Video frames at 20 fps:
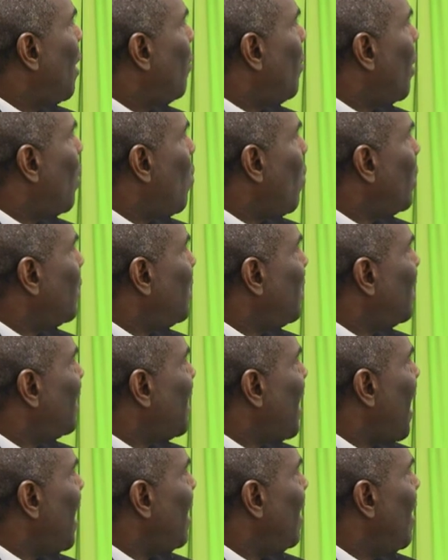because the
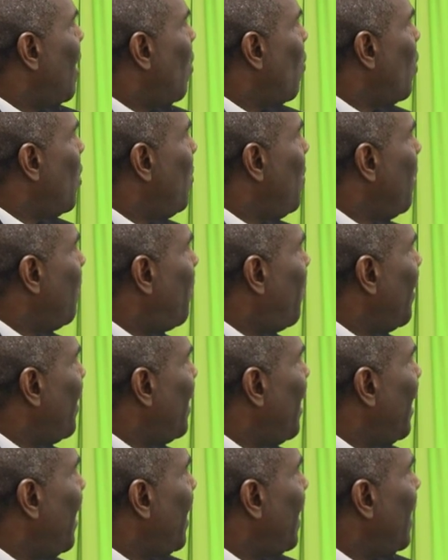sand will be
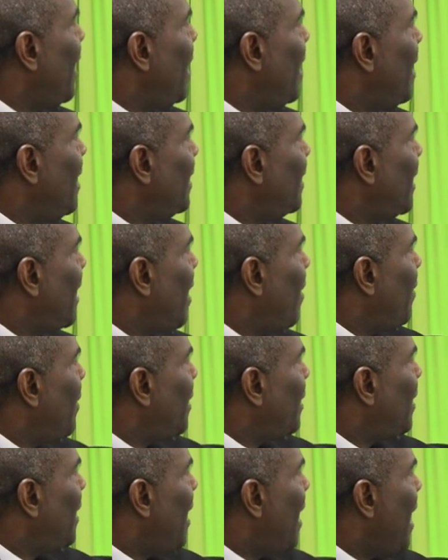filling in these
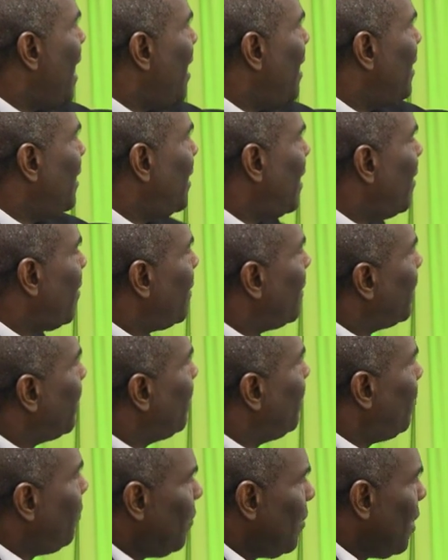areas and this area.
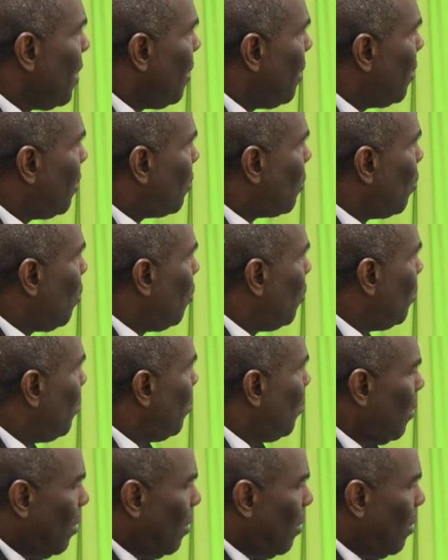So